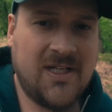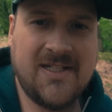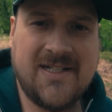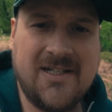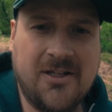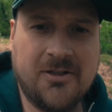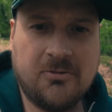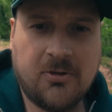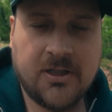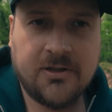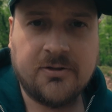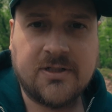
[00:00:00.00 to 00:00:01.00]
It's another
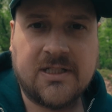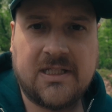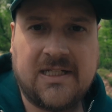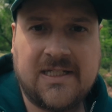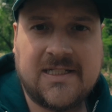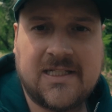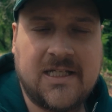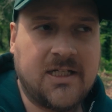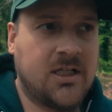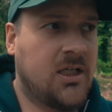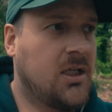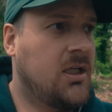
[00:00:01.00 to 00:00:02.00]
one of those things
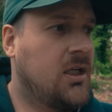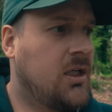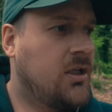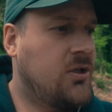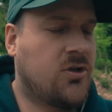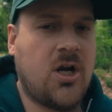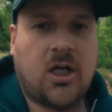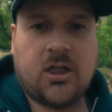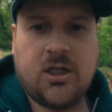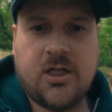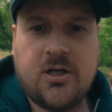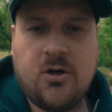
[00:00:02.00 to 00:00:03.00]
that you're not
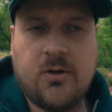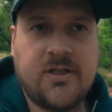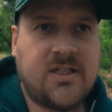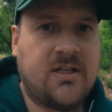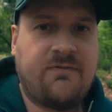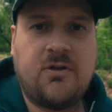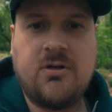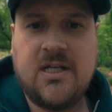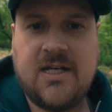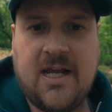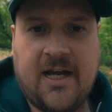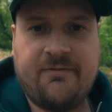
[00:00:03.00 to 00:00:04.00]
going to notice if you
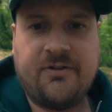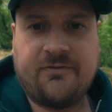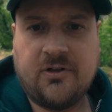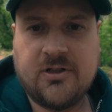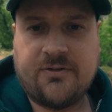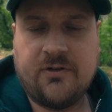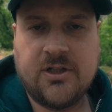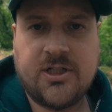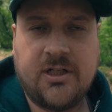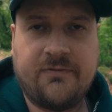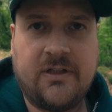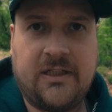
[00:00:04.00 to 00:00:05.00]
didn't have the first
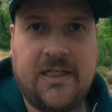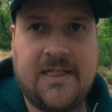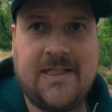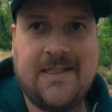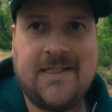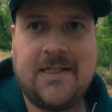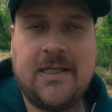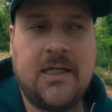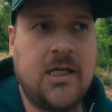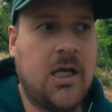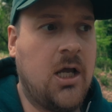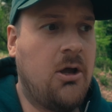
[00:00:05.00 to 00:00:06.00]
version of the lens,
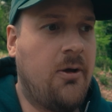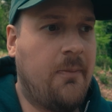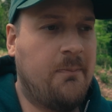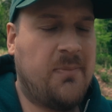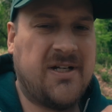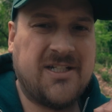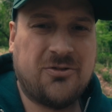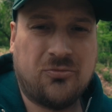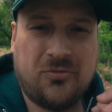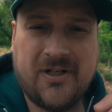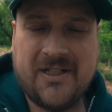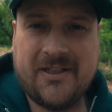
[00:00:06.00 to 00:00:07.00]
but it's
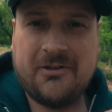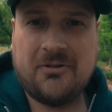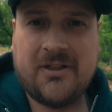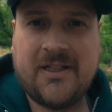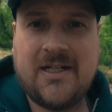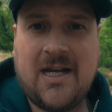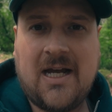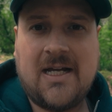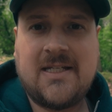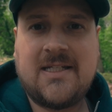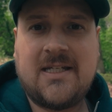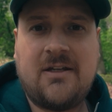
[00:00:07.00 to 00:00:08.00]
really, really
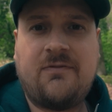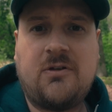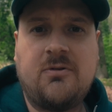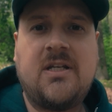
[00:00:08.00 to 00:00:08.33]
nice if you